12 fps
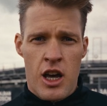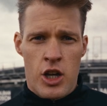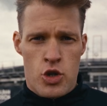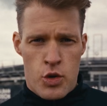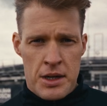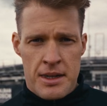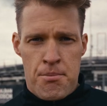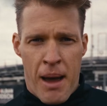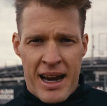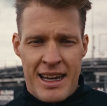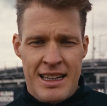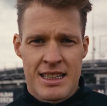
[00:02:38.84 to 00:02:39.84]
Treat the
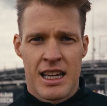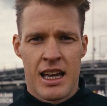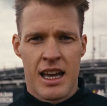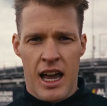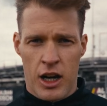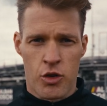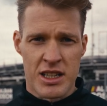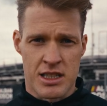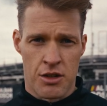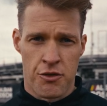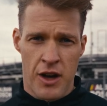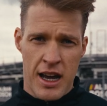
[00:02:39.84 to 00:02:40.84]
backhand
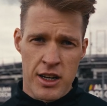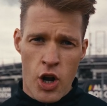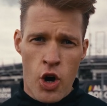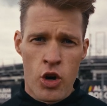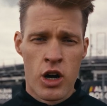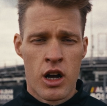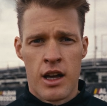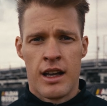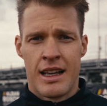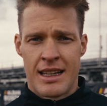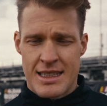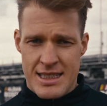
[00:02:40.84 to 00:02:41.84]
aggressive. I know
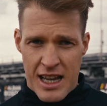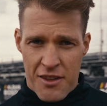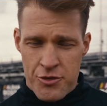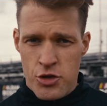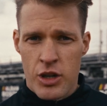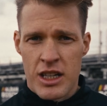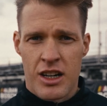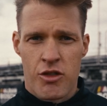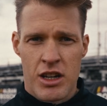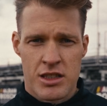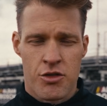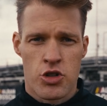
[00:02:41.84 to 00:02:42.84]
it's tough to hit
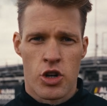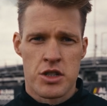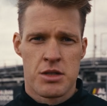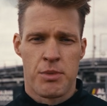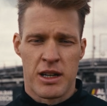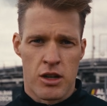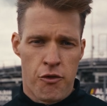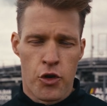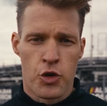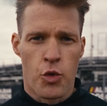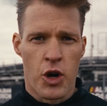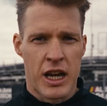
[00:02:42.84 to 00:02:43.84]
aggressive shots, but the
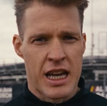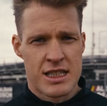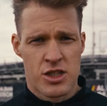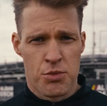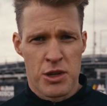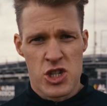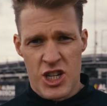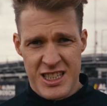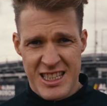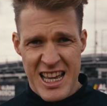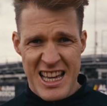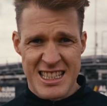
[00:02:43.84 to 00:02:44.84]
footwork has to be
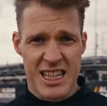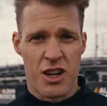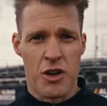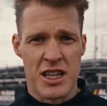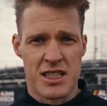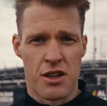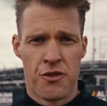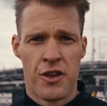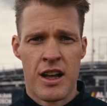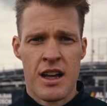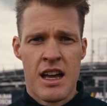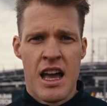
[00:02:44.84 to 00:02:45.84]
just as aggressive
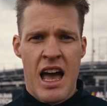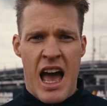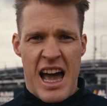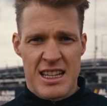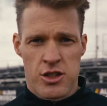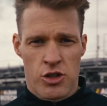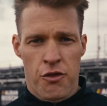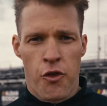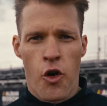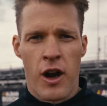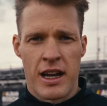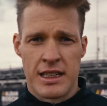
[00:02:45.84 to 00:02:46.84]
as on the
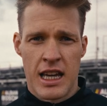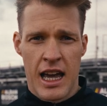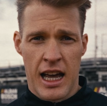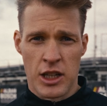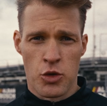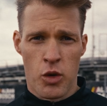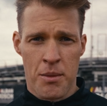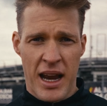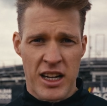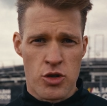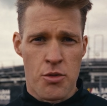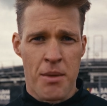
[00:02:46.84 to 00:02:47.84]
forehand and you will
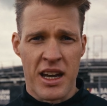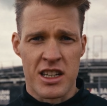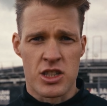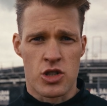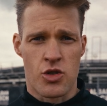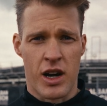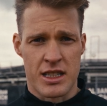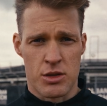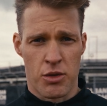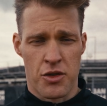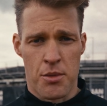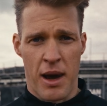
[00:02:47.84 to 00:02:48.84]
make tremendous strides
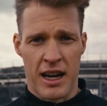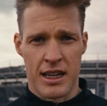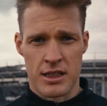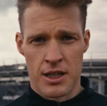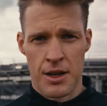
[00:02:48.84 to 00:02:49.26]
with your backhand.